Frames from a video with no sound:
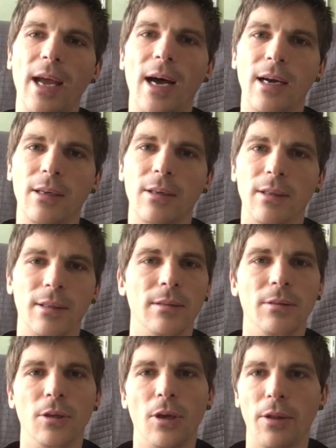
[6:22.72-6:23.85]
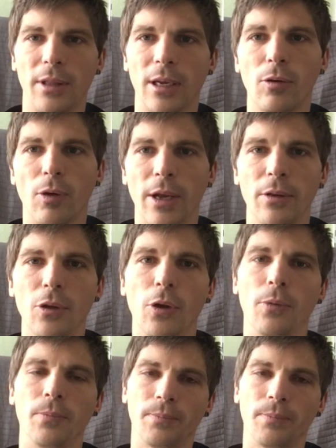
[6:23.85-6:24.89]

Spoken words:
are, they're quite new.